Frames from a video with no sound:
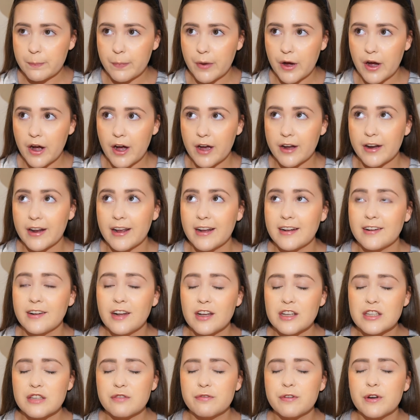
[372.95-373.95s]
but it
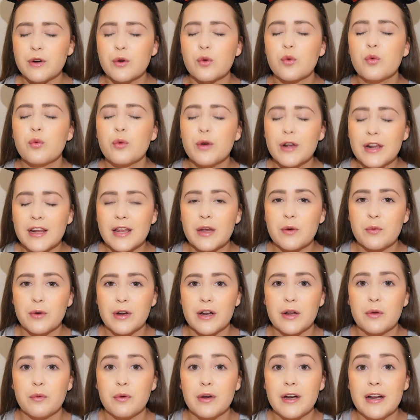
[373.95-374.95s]
does feel
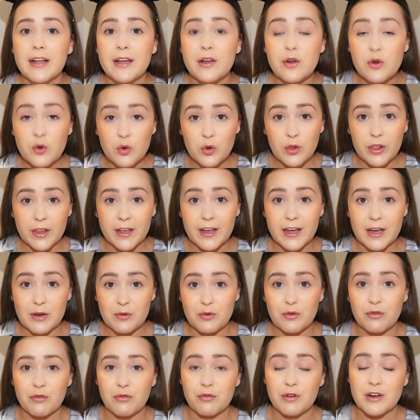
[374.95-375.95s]
really cooling and
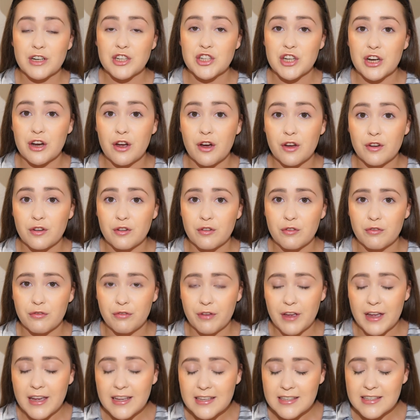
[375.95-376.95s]
refreshing on the
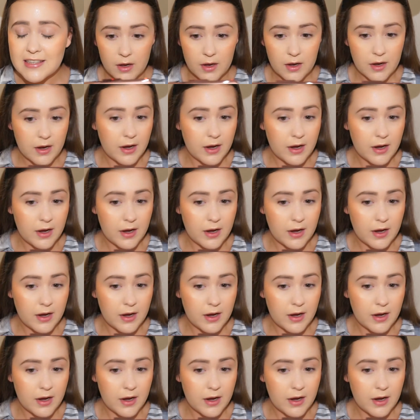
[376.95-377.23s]
face.